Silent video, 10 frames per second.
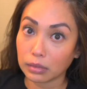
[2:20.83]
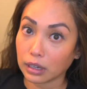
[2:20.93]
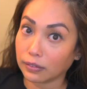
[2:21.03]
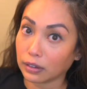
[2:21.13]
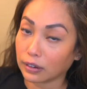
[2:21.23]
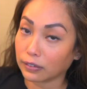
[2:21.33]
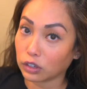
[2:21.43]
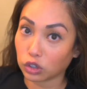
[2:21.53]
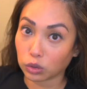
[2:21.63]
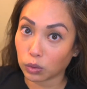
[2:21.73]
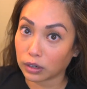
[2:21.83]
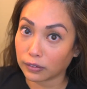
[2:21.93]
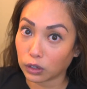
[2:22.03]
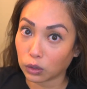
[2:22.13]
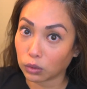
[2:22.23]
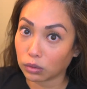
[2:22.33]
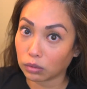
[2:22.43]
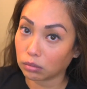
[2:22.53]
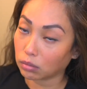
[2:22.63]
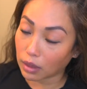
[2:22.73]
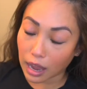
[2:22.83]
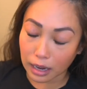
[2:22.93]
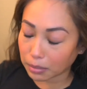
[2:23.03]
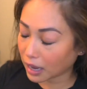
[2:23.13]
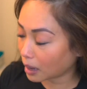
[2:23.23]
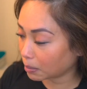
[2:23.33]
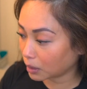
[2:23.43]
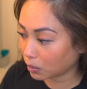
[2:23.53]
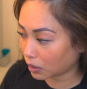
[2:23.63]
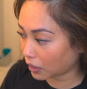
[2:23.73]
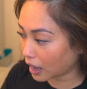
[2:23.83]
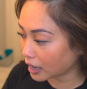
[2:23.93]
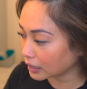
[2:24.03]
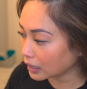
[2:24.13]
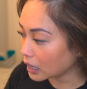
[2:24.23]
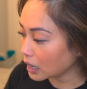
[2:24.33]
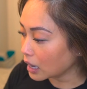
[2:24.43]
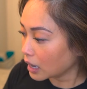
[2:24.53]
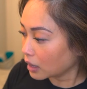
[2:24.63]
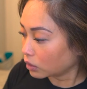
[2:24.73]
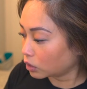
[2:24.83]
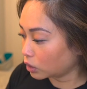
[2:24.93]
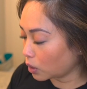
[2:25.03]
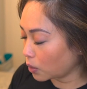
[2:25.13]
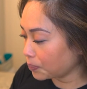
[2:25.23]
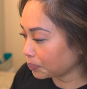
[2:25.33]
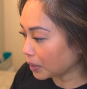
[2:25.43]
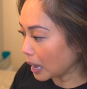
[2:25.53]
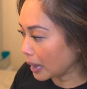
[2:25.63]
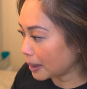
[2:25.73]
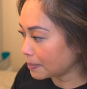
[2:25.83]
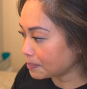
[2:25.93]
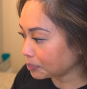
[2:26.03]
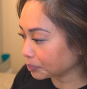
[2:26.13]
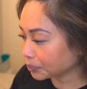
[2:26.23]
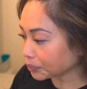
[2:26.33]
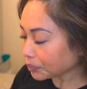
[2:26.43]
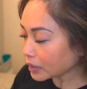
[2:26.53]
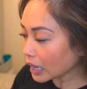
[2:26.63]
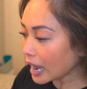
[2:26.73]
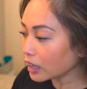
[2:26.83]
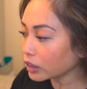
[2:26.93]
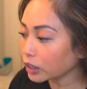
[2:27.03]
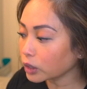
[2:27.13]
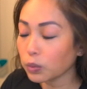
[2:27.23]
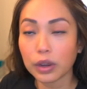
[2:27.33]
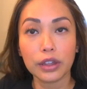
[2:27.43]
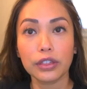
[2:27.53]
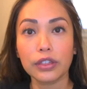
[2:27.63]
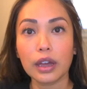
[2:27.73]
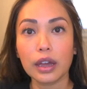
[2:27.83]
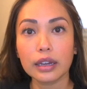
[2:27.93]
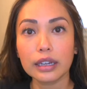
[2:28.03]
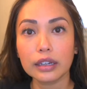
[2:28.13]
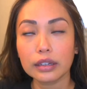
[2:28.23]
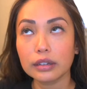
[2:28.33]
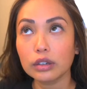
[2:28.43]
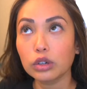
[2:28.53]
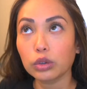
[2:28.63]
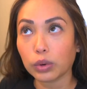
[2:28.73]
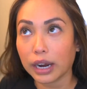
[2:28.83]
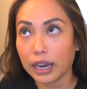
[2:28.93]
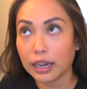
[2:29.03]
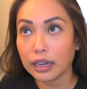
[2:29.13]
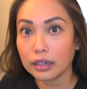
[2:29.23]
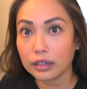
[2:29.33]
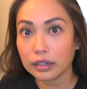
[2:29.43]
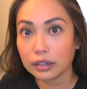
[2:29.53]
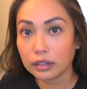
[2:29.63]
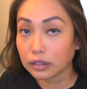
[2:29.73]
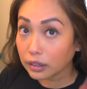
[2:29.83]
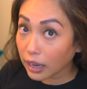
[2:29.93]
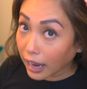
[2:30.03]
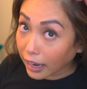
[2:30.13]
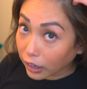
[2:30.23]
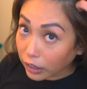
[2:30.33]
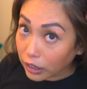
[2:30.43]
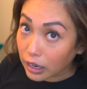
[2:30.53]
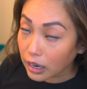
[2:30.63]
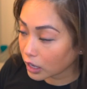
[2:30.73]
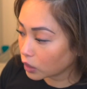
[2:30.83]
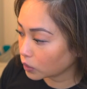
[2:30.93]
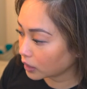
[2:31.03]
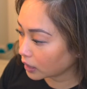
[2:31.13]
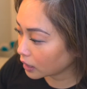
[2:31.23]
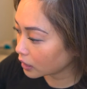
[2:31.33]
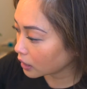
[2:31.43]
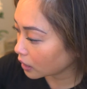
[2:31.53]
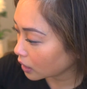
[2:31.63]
Even if it's just one of you, I'd be happy with that. So I learned with gray hair, you need